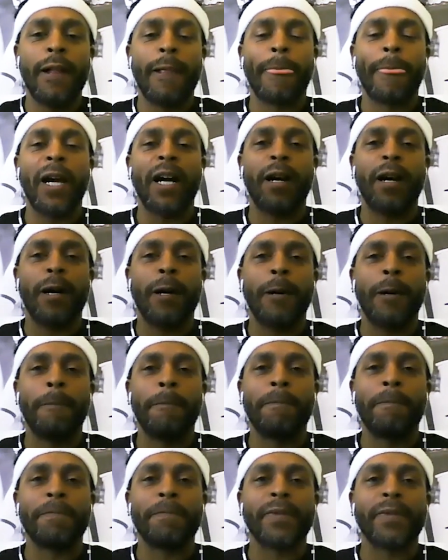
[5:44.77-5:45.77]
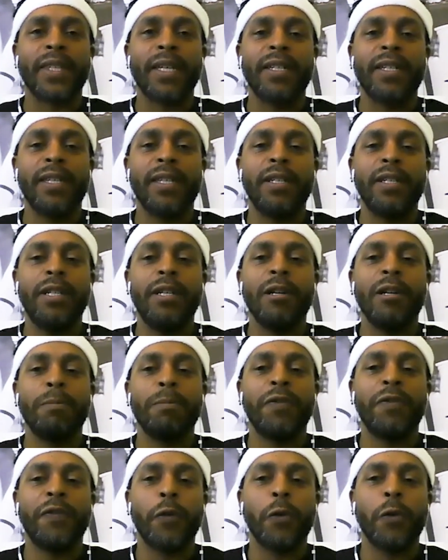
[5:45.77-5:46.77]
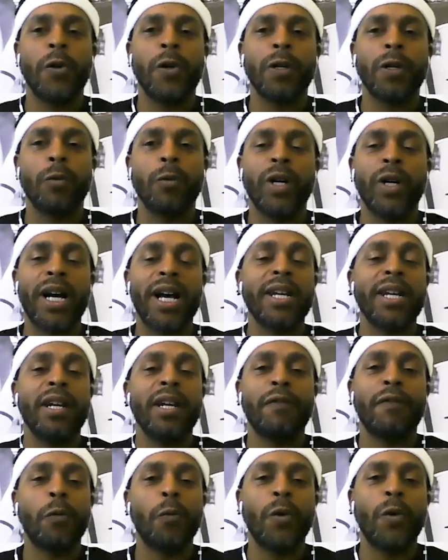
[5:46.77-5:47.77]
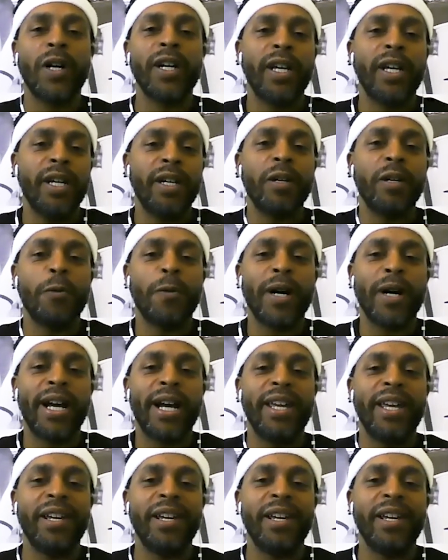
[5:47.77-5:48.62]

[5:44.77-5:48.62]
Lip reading: The year before, well, I never won at Hawaii.